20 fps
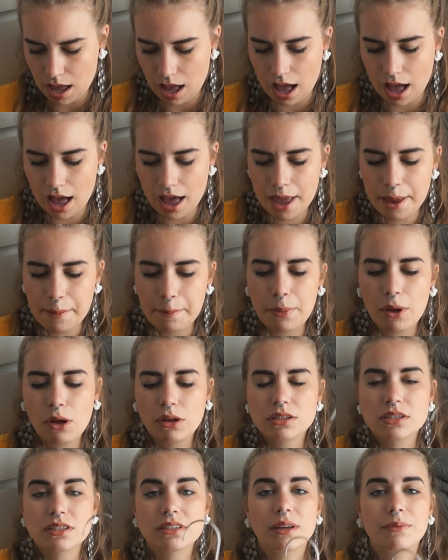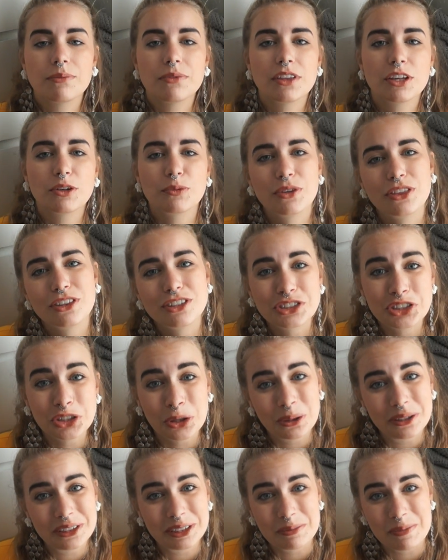I bought something with
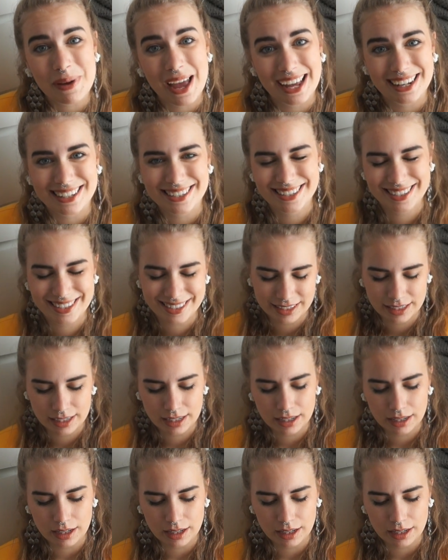shoulder pads,